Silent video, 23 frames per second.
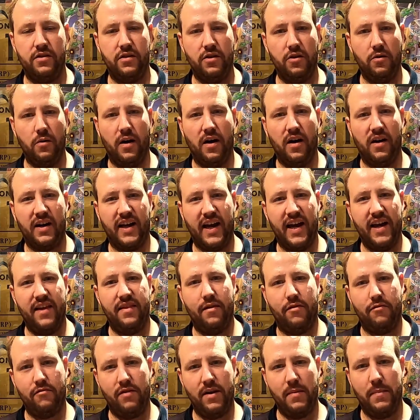You are getting the
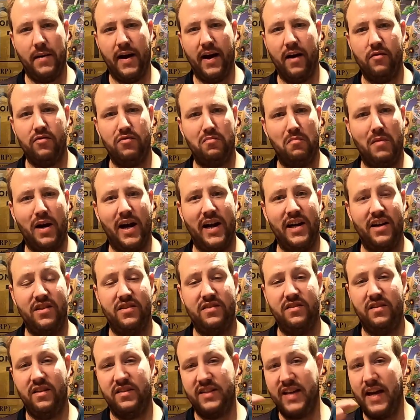three pounds minus
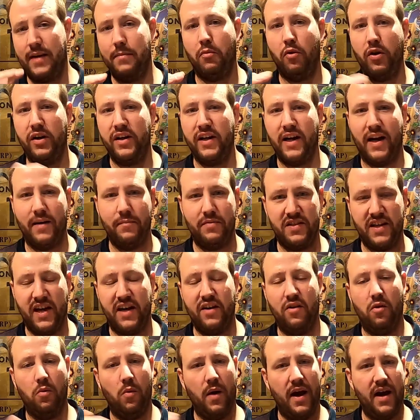the 10.9%
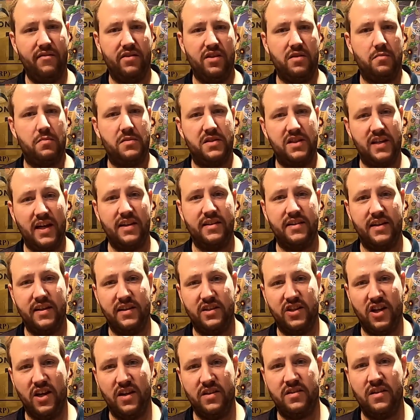or whatever the
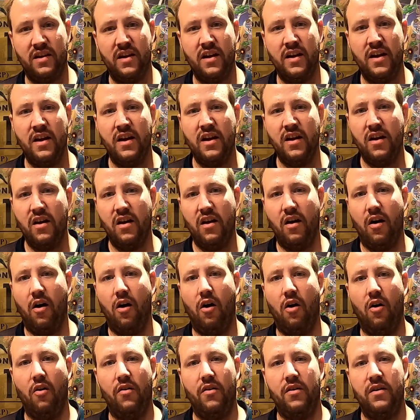percentage is
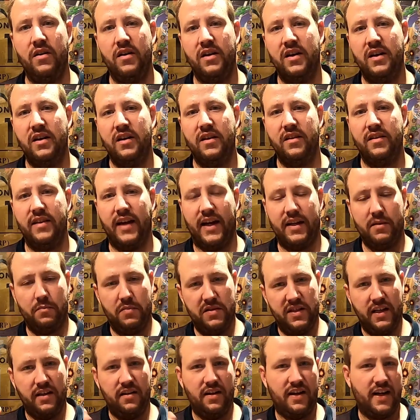on that
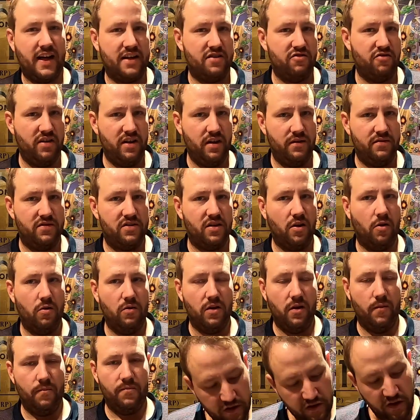particular category you've sold
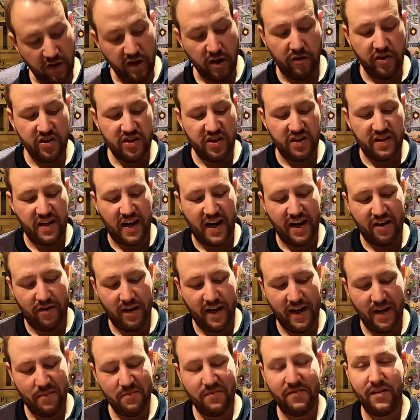on. So the Origins eye
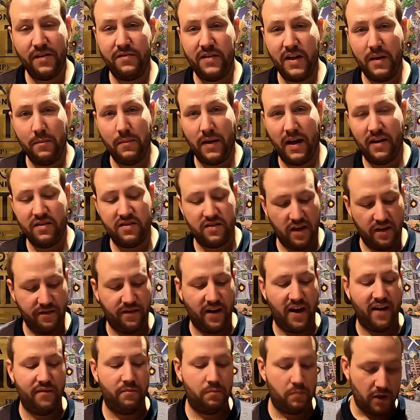cream,
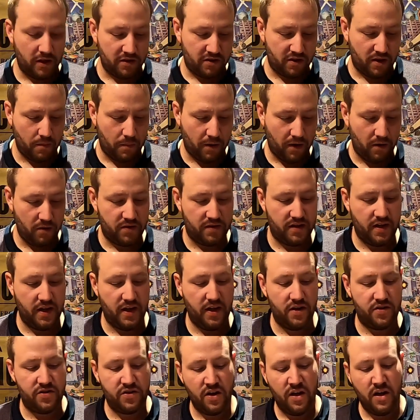£15.95 plus the
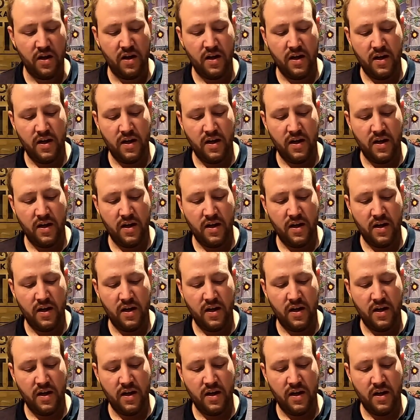postage.